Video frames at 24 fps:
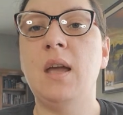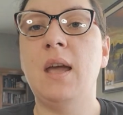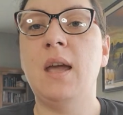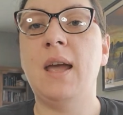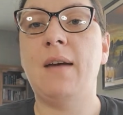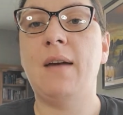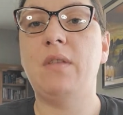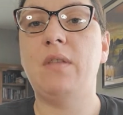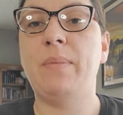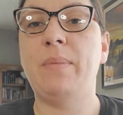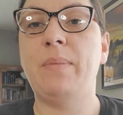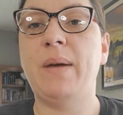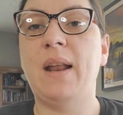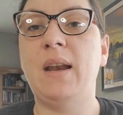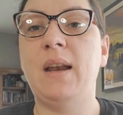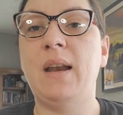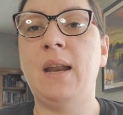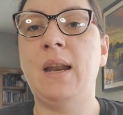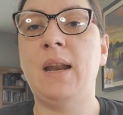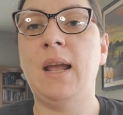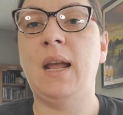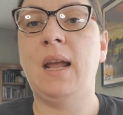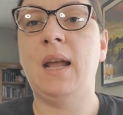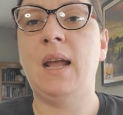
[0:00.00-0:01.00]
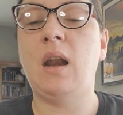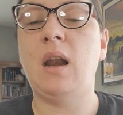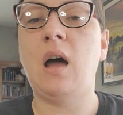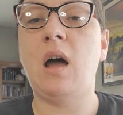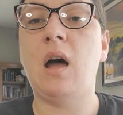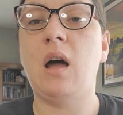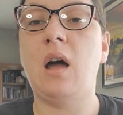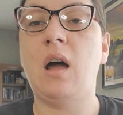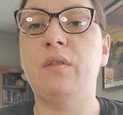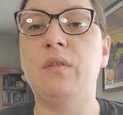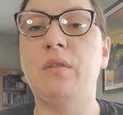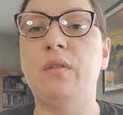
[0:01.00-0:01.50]
have the pendant hanging
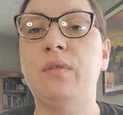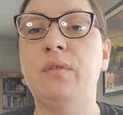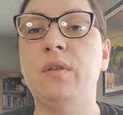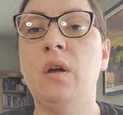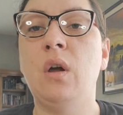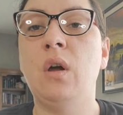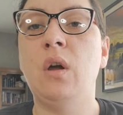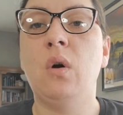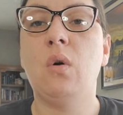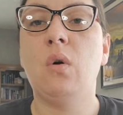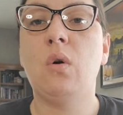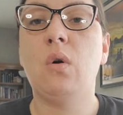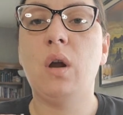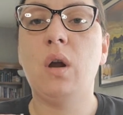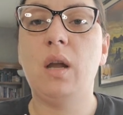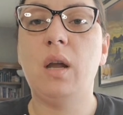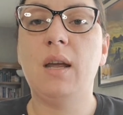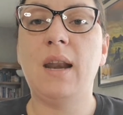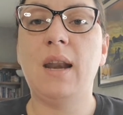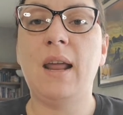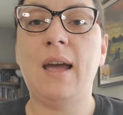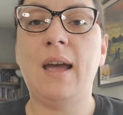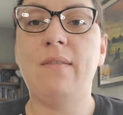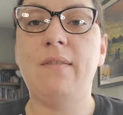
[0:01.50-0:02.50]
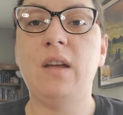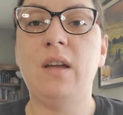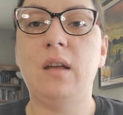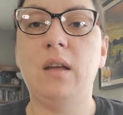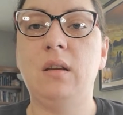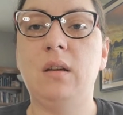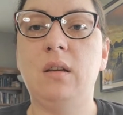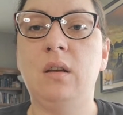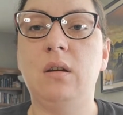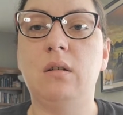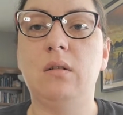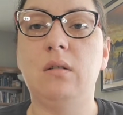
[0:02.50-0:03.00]
off, or you can have it,
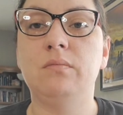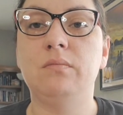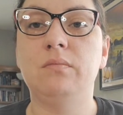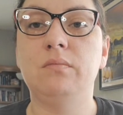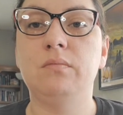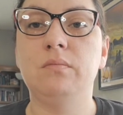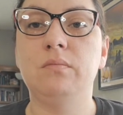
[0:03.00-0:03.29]
you know,